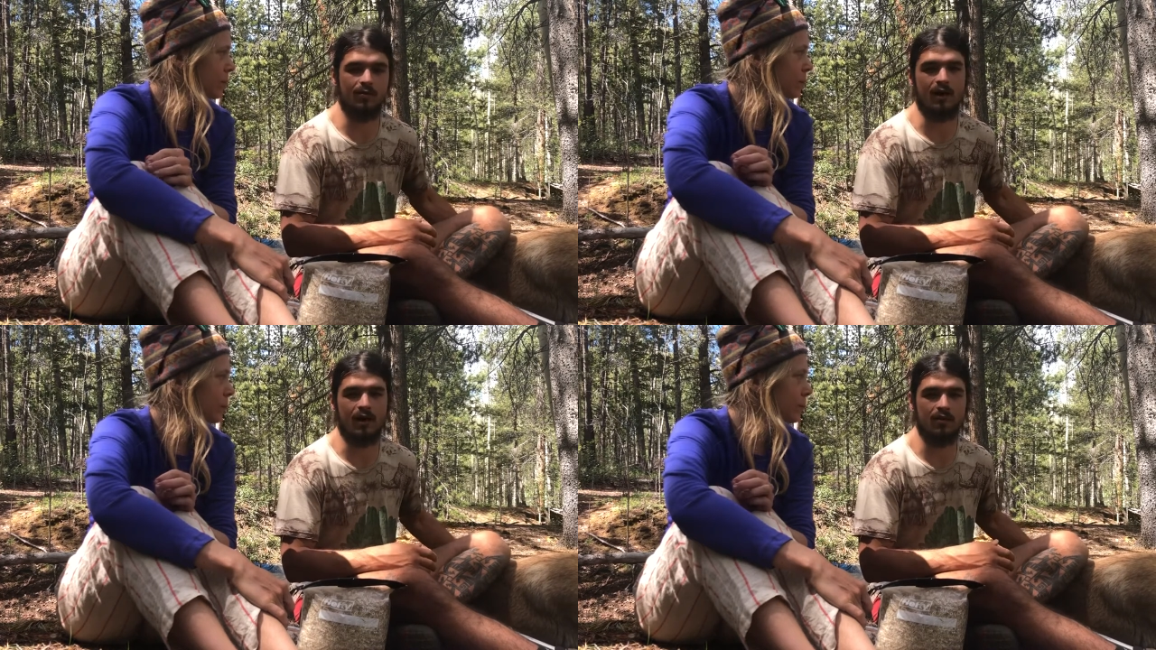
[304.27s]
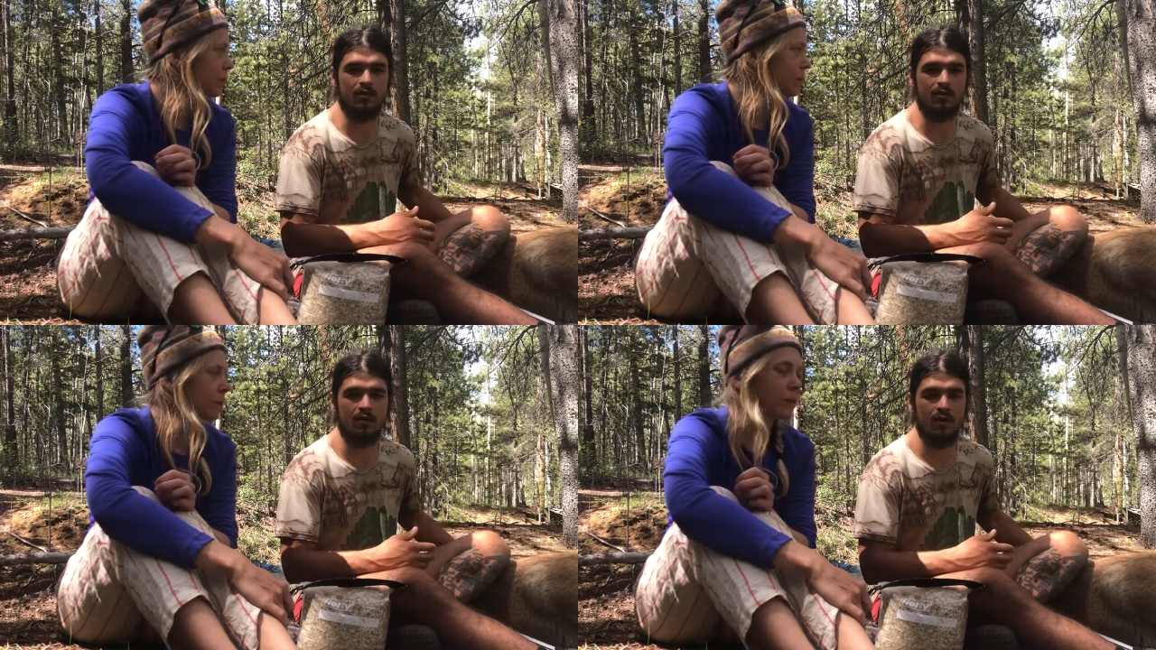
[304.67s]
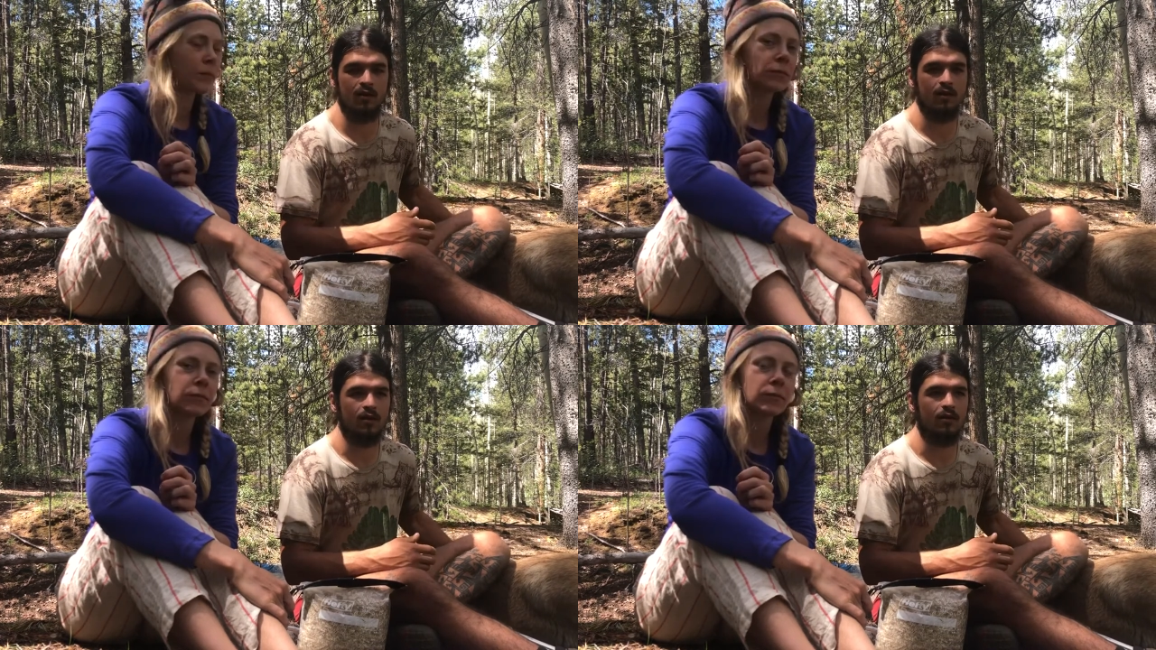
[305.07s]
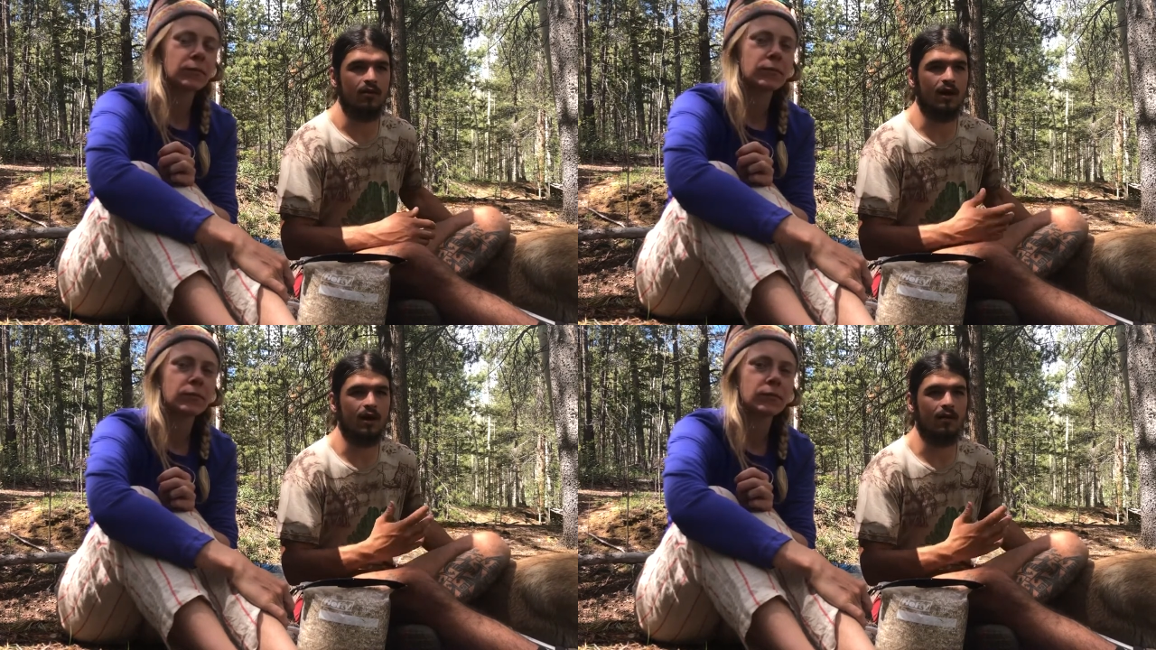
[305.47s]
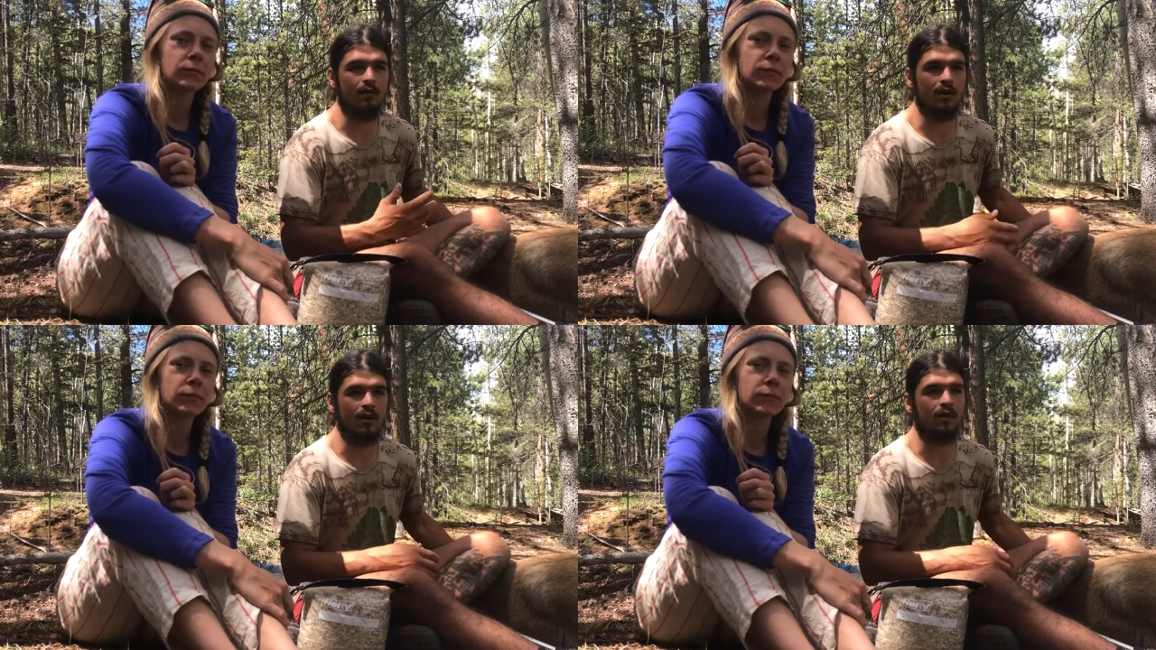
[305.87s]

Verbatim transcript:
Speaker 1: spots that I'm like,